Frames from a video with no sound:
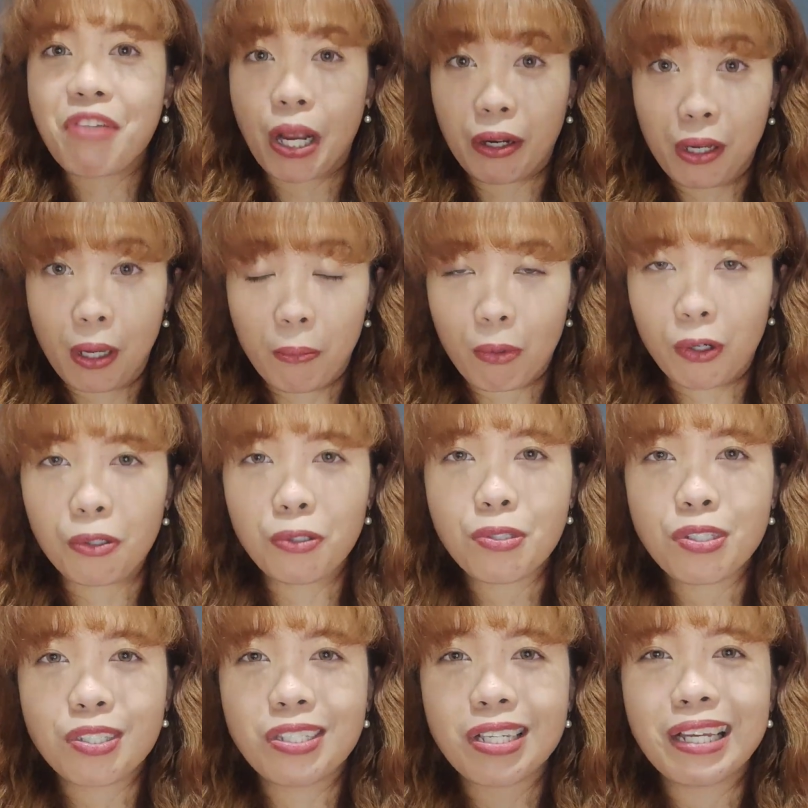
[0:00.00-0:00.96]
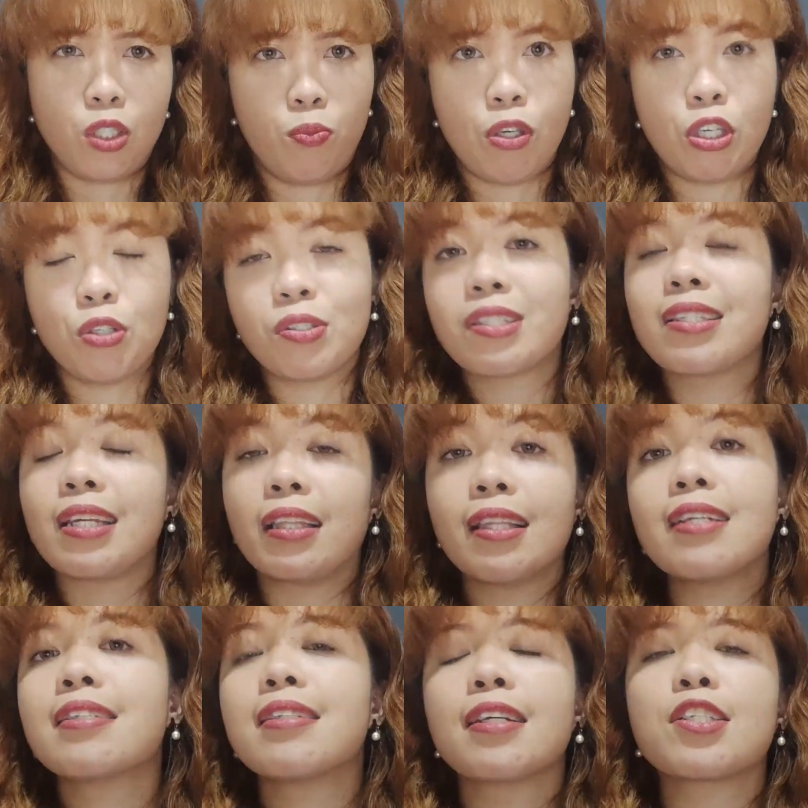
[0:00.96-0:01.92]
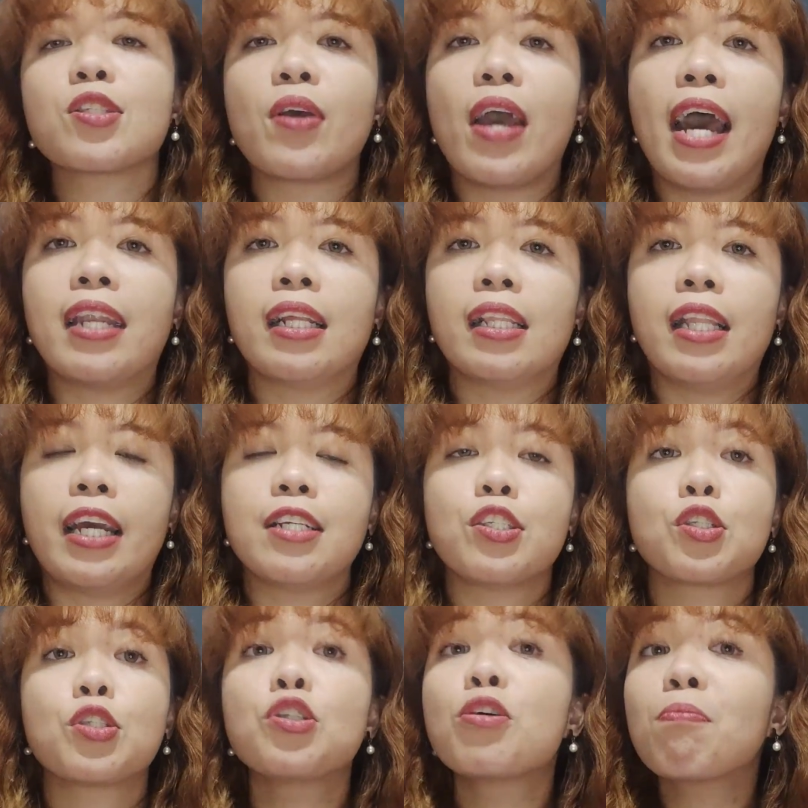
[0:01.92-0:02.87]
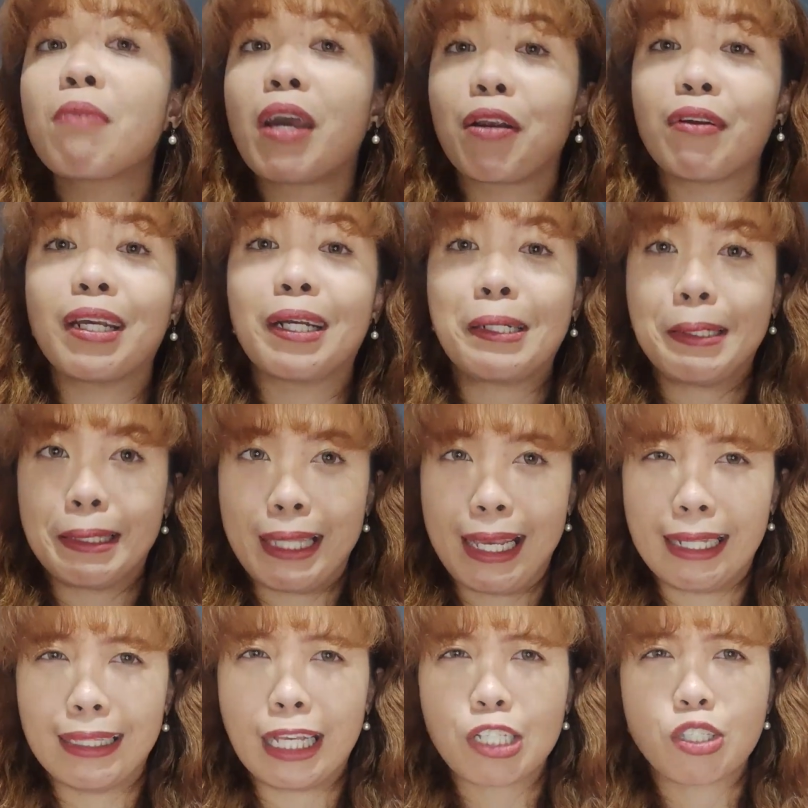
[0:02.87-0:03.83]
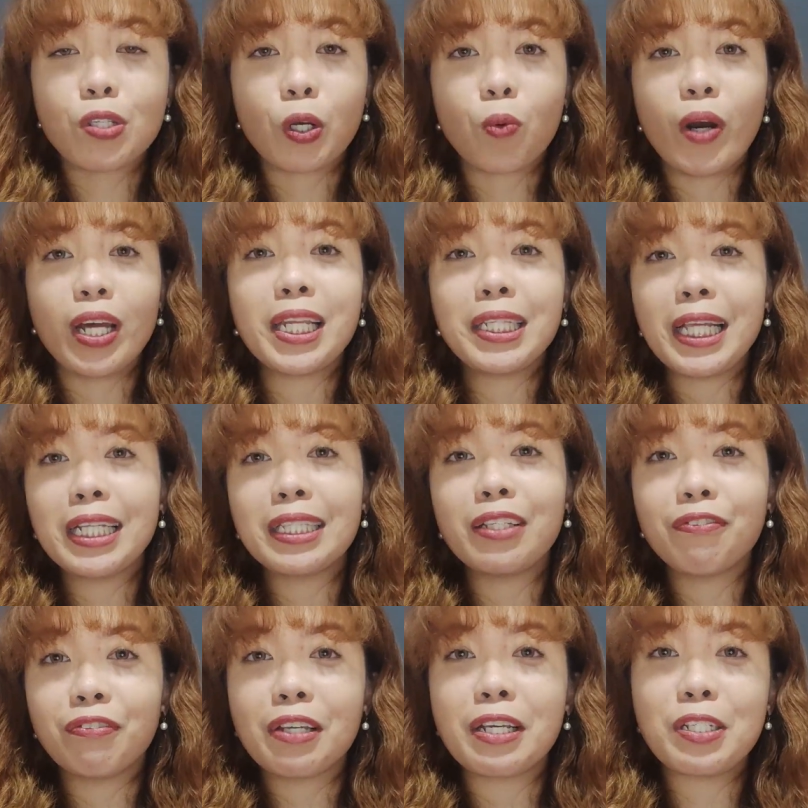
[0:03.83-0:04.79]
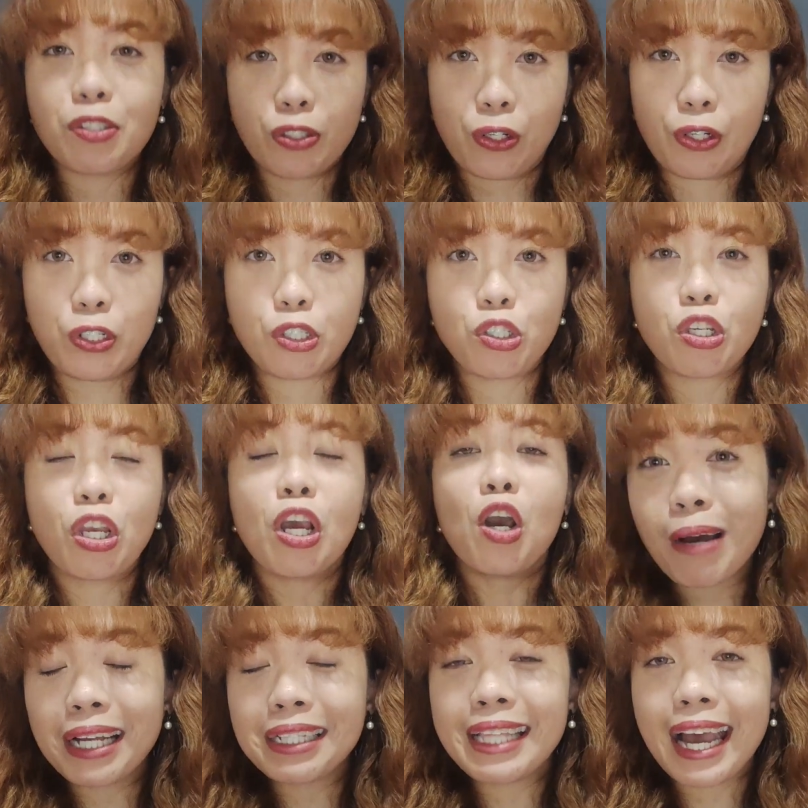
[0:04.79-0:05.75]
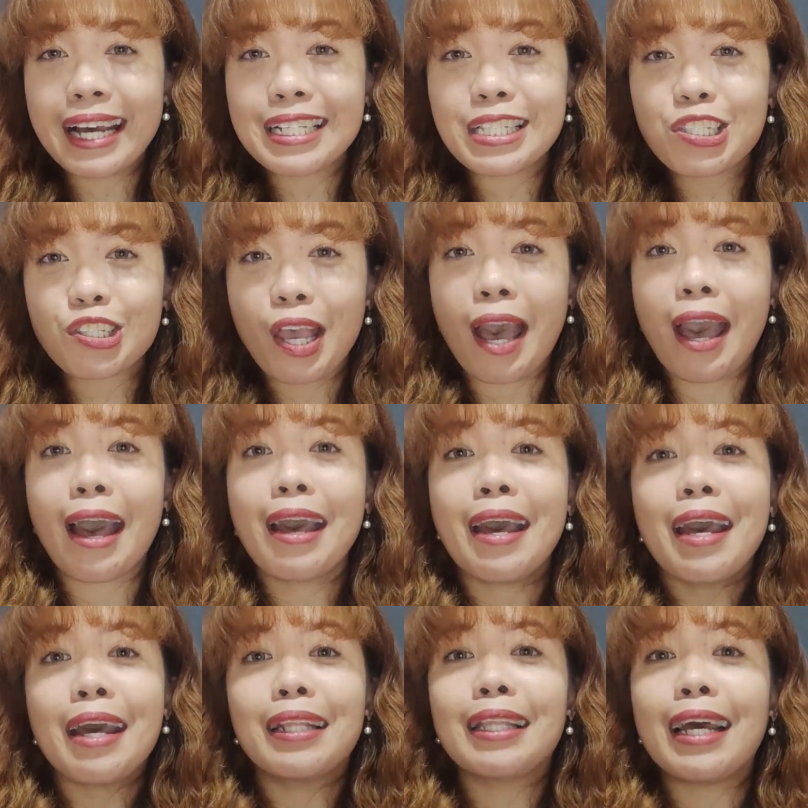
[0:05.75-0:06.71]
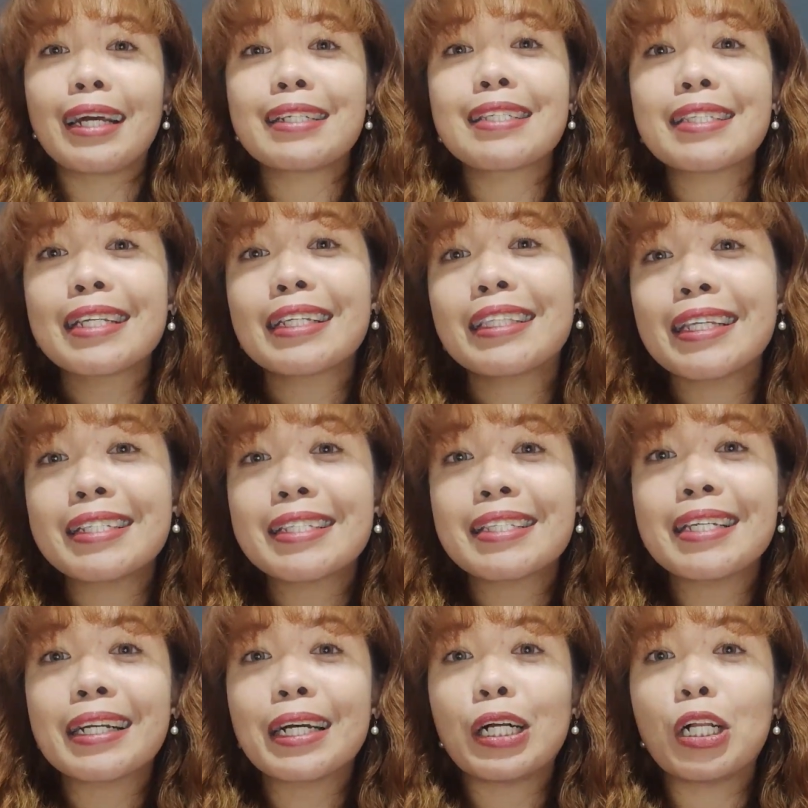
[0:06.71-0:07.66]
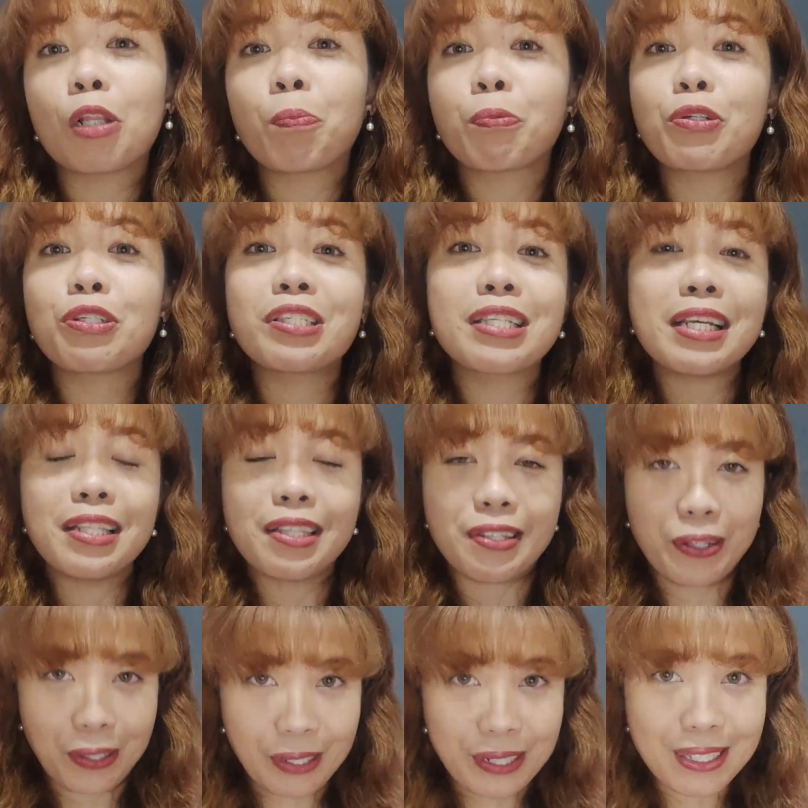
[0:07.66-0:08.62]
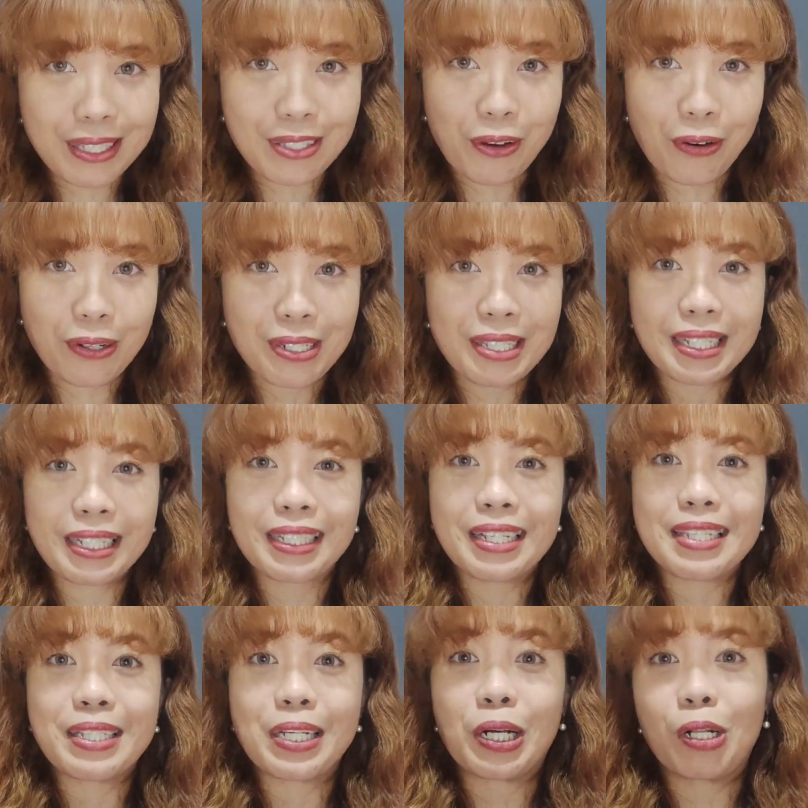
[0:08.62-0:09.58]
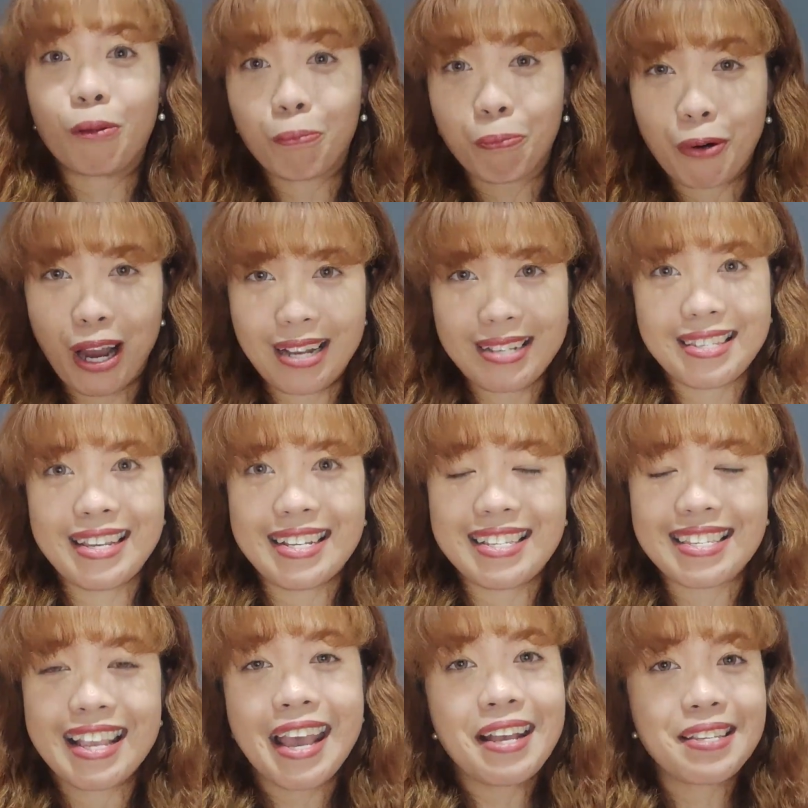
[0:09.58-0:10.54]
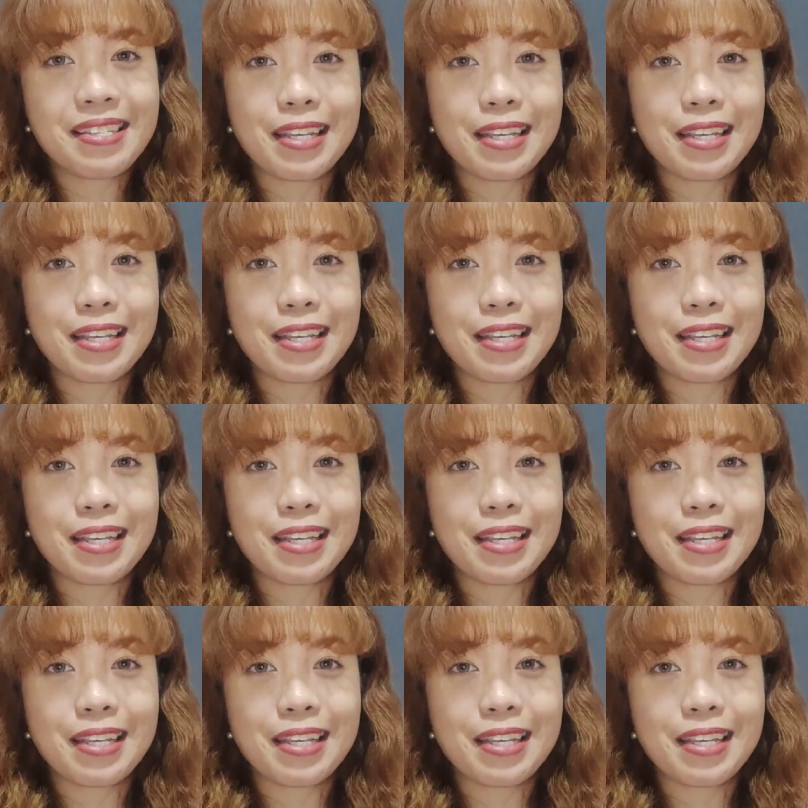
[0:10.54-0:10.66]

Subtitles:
variables. If we use statistics to analyze numerical data. So, sa quantitative research, dumadaan siya ng statistical procedures or statistical process.